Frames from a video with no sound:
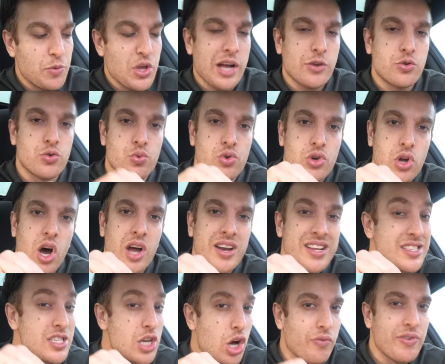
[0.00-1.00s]
The actual naan
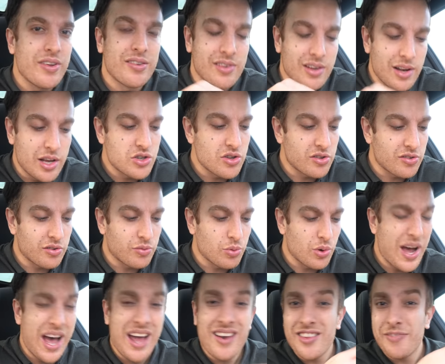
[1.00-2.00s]
itself is delicious as
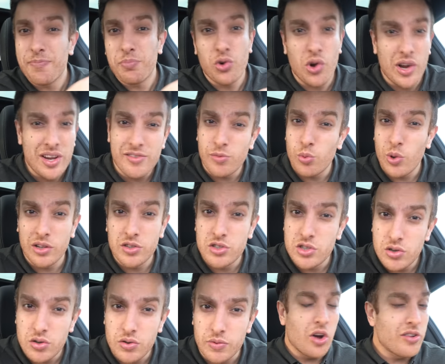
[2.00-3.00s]
well. And it's priced well
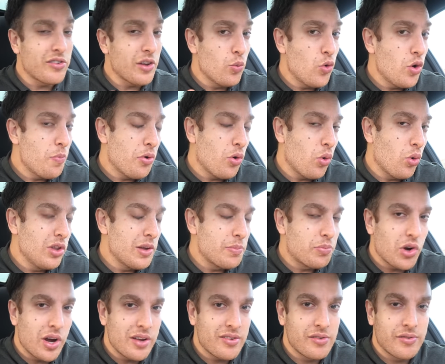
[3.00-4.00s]
too. Guys, I will put all the
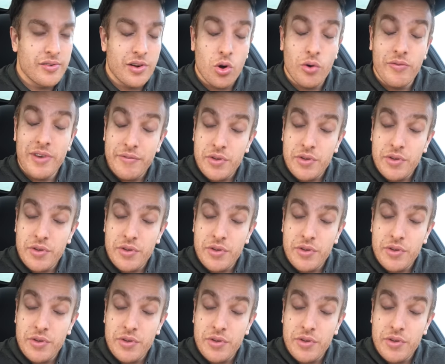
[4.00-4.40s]
prices of